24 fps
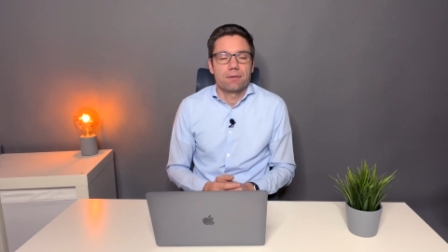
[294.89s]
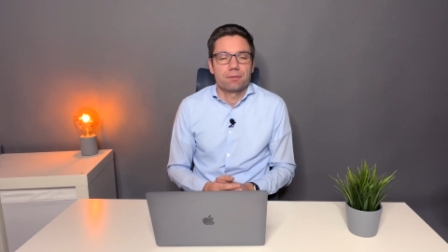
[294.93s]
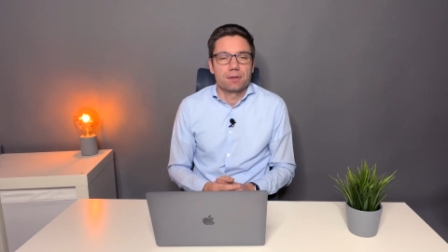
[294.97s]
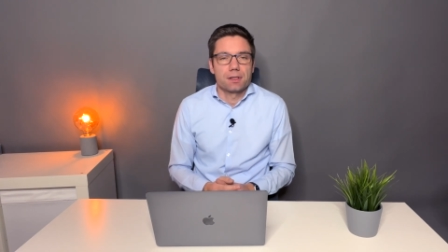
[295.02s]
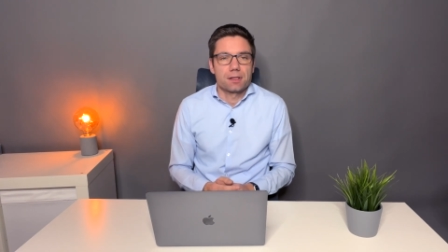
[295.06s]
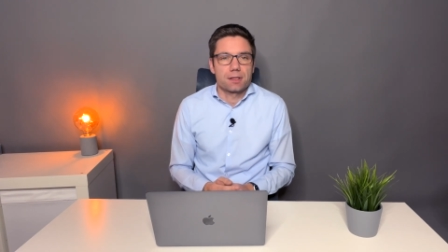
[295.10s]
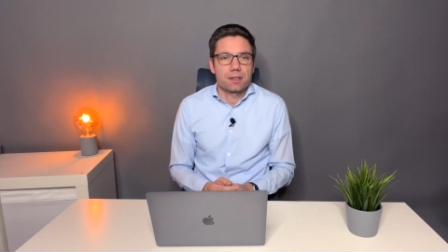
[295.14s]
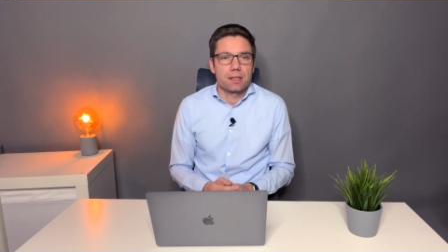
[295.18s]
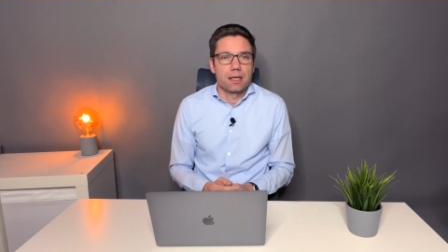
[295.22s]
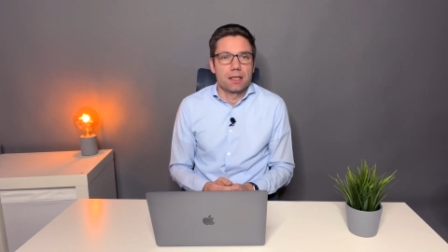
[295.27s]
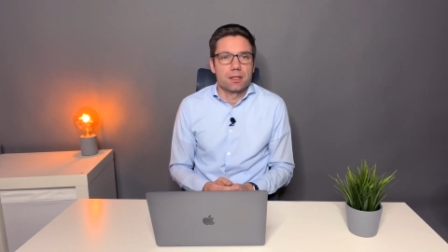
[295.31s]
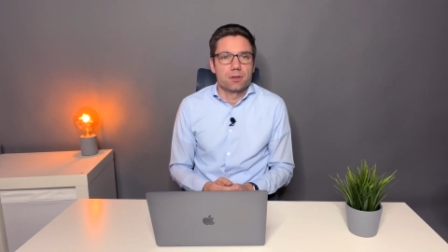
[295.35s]
the
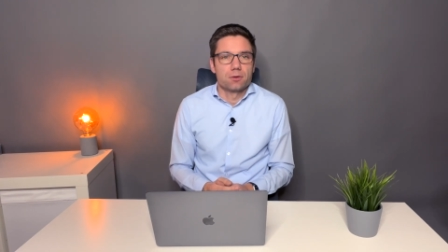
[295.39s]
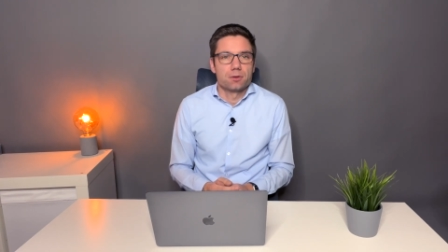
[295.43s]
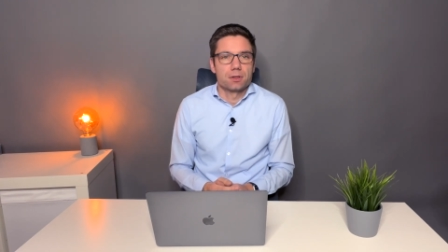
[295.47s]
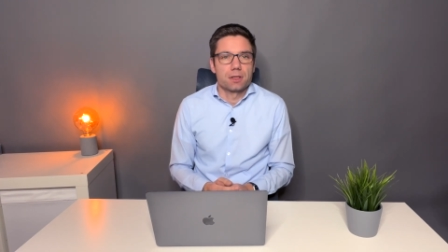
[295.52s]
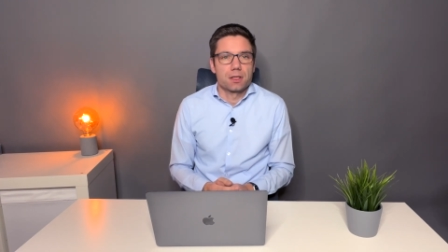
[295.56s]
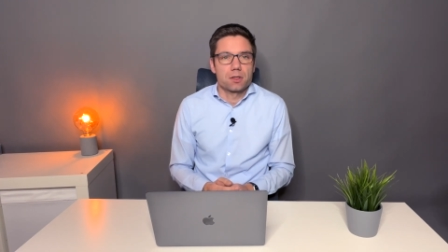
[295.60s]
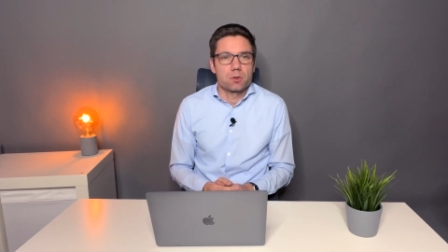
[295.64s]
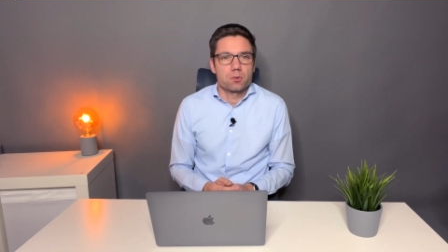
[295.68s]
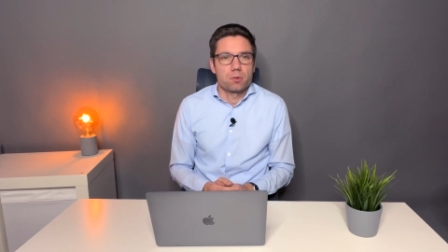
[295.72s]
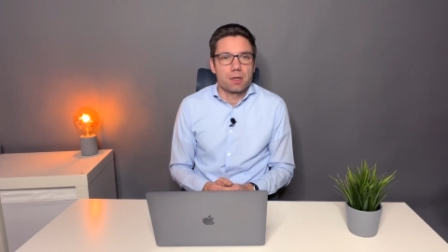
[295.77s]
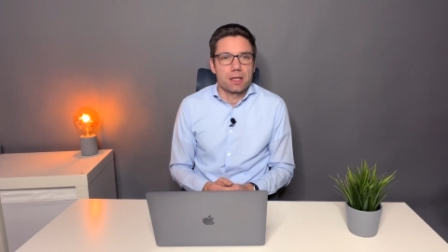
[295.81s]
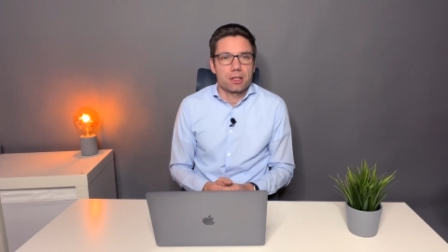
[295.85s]
scheduled
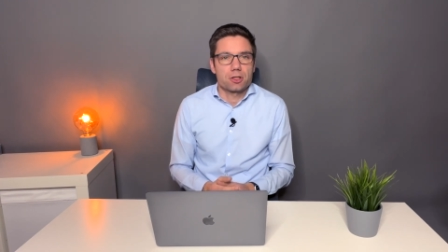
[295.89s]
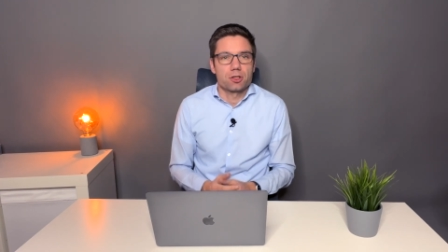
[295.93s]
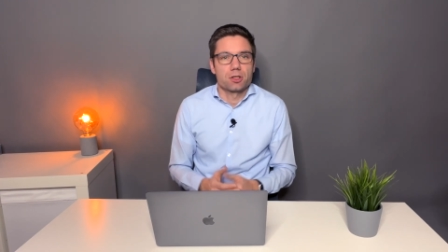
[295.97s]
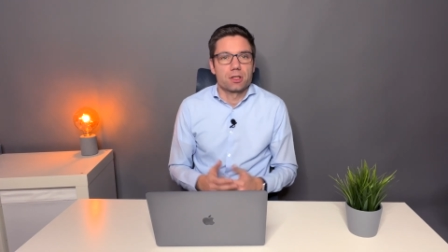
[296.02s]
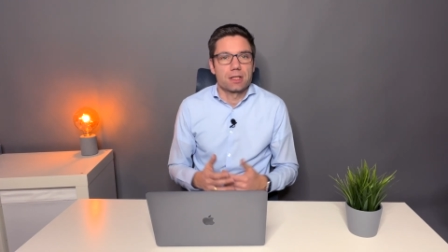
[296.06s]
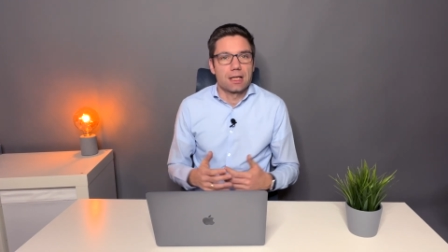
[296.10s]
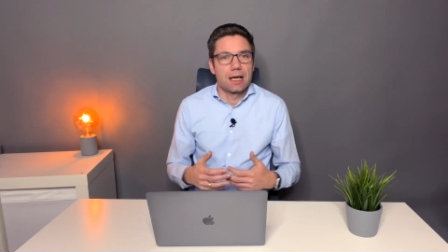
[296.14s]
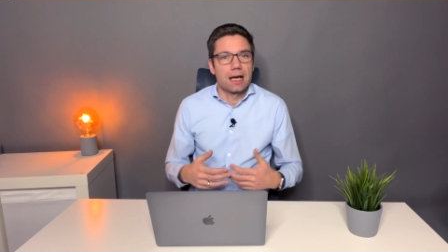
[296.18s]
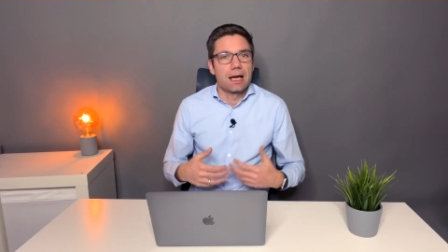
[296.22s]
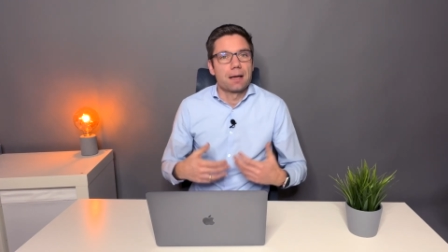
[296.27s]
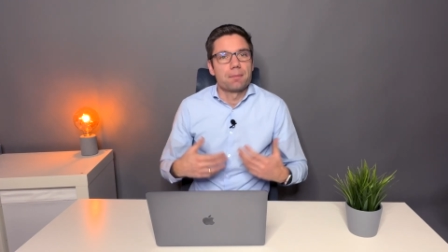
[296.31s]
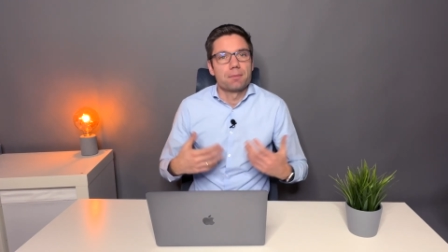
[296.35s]
distraction
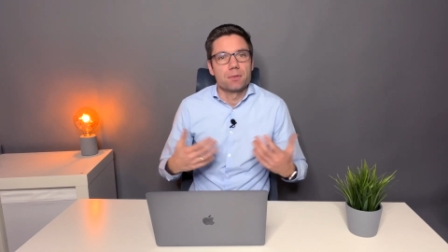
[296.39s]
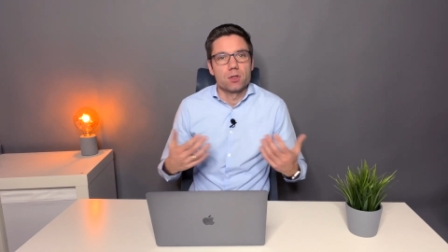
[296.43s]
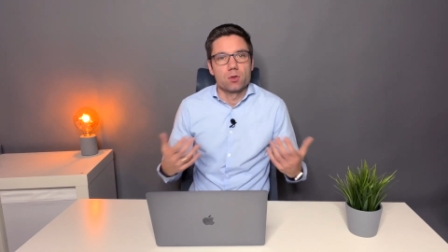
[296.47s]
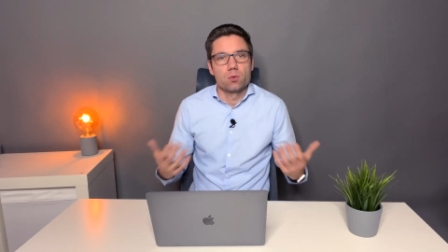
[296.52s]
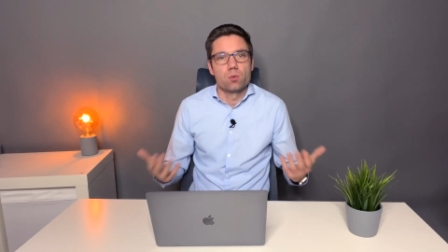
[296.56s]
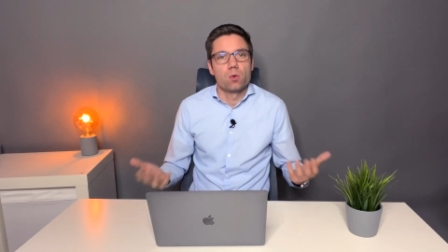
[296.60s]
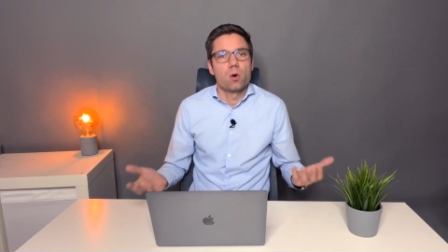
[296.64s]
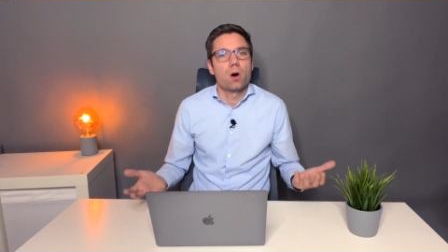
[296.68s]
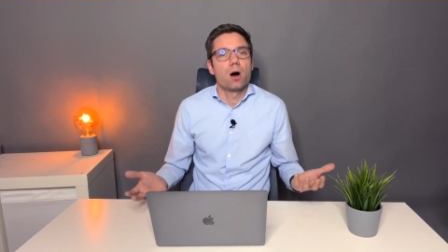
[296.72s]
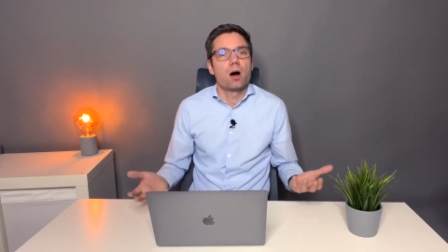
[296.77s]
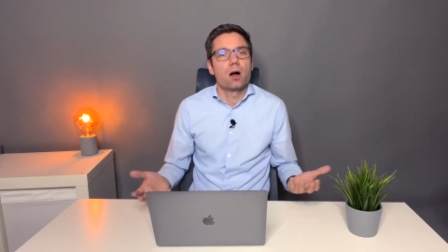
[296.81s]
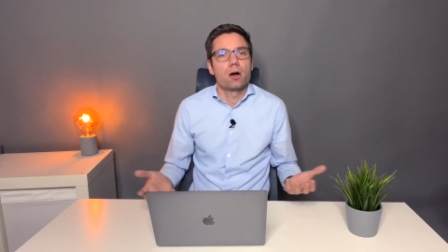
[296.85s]
time, you
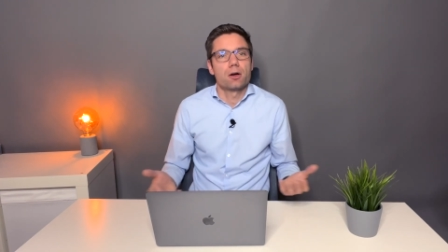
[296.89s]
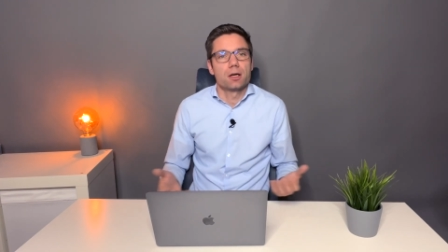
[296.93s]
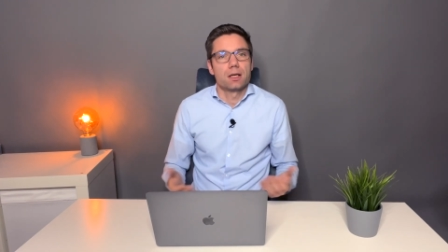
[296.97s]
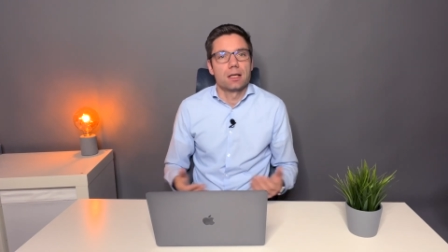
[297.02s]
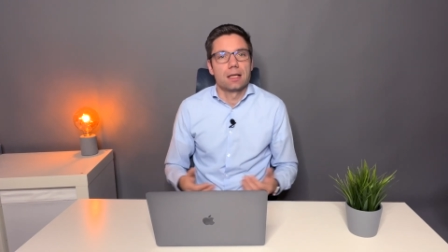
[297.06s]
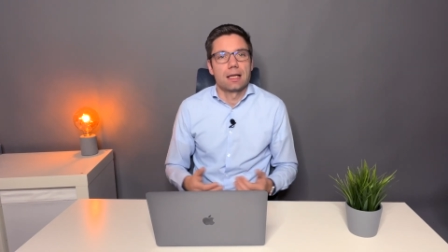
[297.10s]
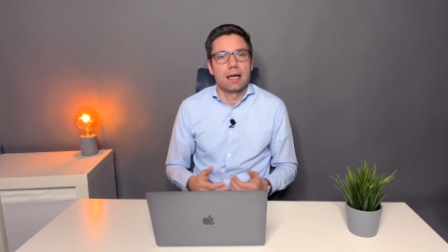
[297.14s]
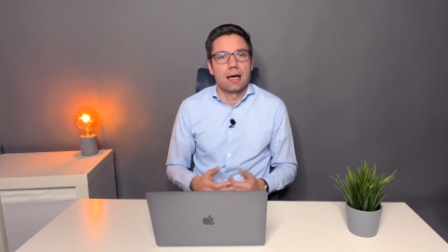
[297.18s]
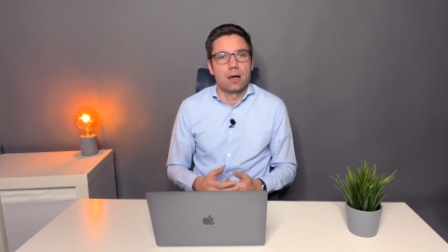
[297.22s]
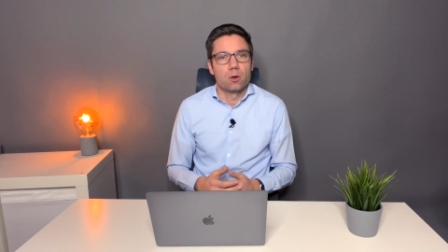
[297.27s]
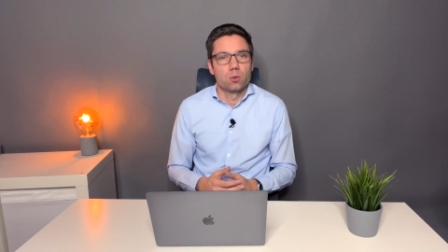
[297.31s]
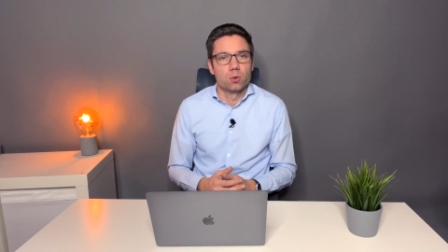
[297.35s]
are
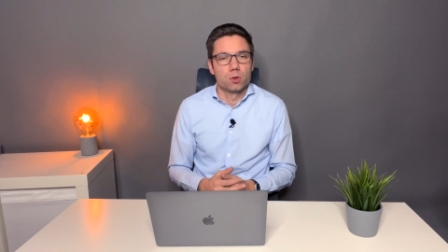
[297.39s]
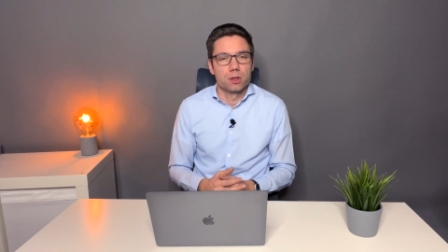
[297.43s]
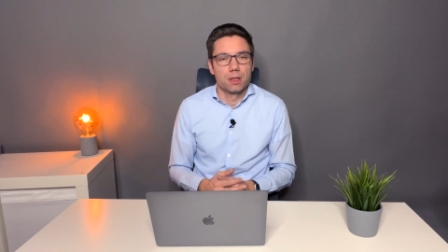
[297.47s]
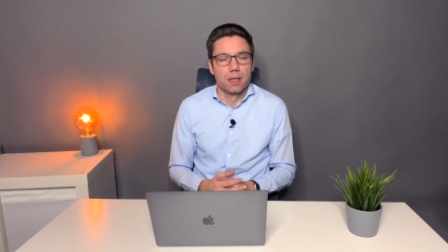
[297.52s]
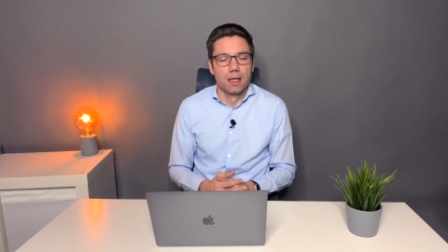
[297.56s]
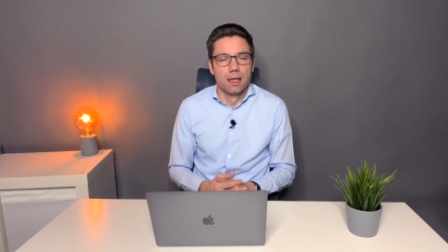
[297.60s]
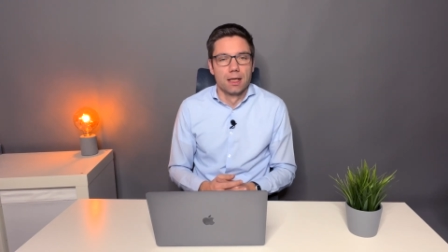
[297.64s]
allowed